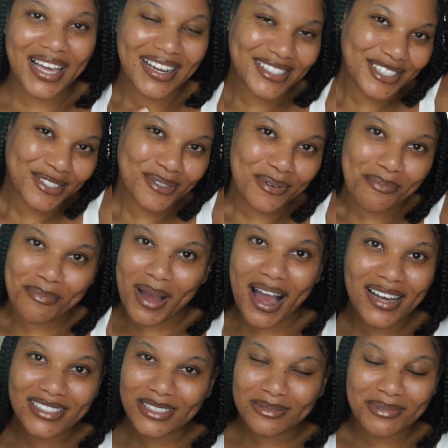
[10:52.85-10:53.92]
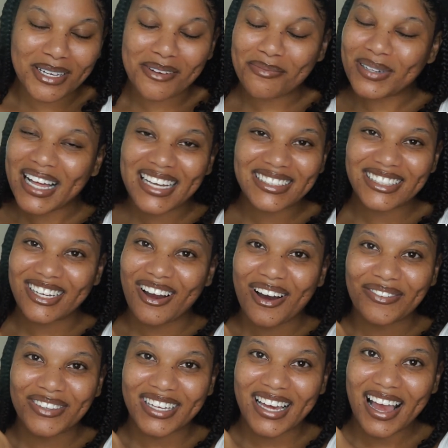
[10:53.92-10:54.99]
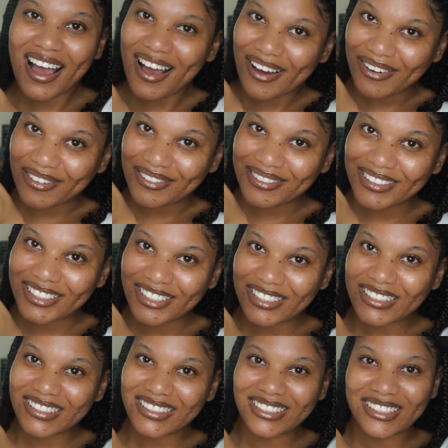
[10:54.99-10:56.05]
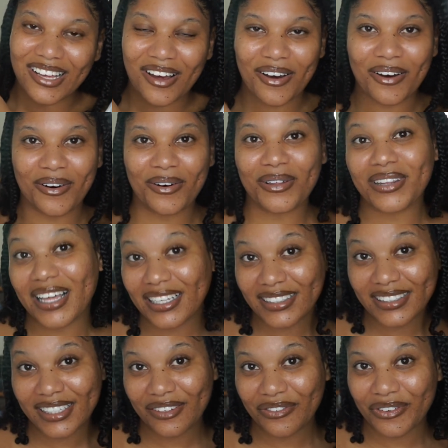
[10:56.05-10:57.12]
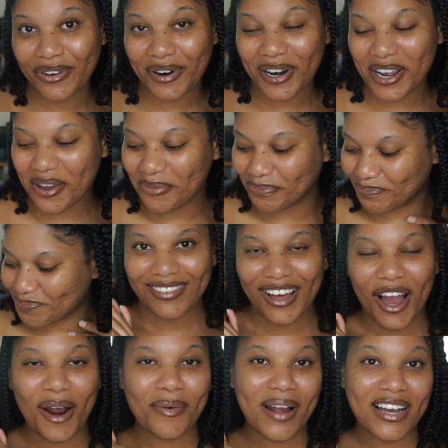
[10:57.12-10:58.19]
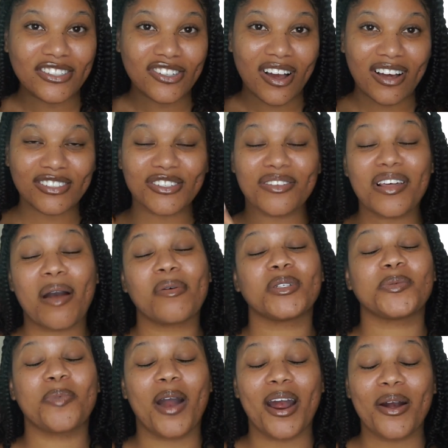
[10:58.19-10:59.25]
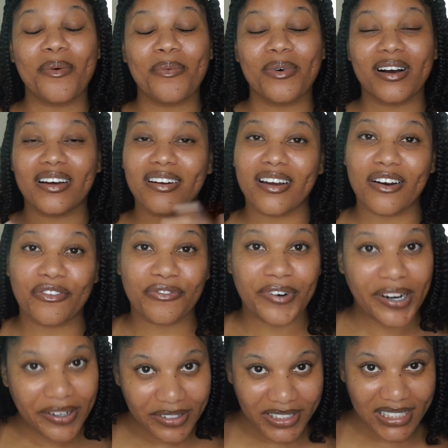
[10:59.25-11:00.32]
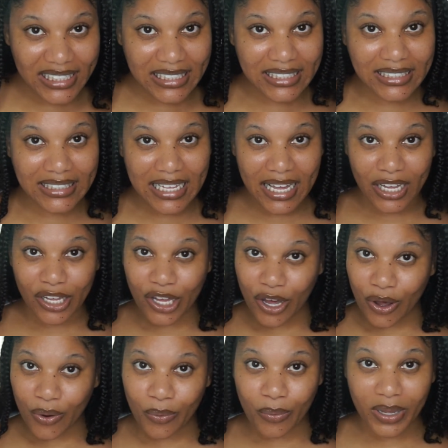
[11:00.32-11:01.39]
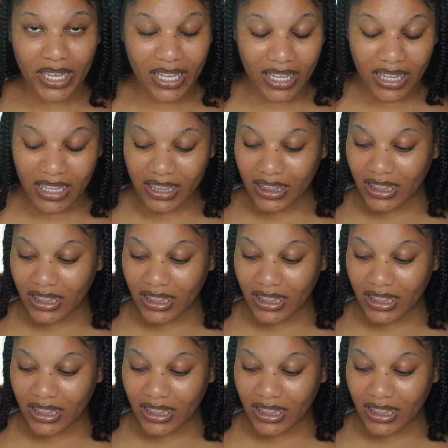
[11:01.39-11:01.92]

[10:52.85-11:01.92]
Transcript: just reminds me of Plastic Off the Couch. So that's See Fiori. All right, y'all, so that was part 1 of fragrances that go with